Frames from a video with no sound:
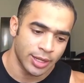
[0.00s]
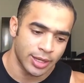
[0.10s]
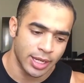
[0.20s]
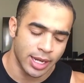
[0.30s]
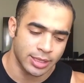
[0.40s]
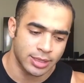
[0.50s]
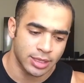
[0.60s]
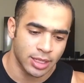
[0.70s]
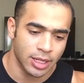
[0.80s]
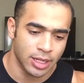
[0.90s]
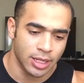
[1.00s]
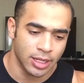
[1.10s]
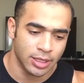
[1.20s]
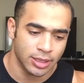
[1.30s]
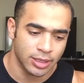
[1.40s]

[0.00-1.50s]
that, you're